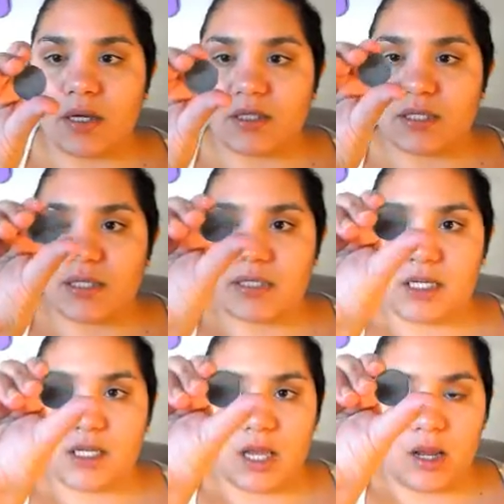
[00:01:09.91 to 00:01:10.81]
this is
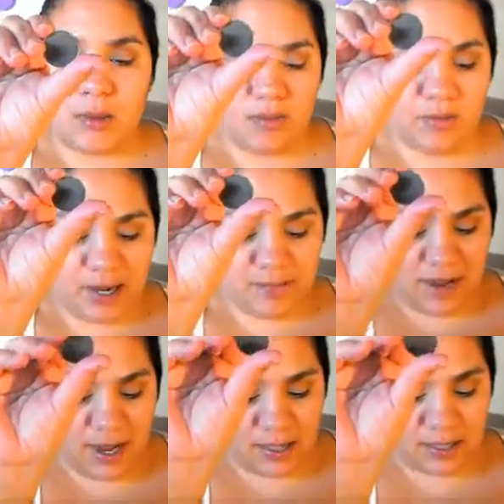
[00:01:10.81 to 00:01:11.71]
Club by
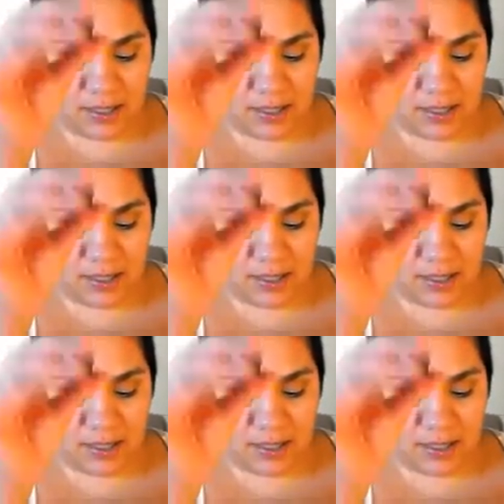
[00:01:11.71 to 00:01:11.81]
MAC.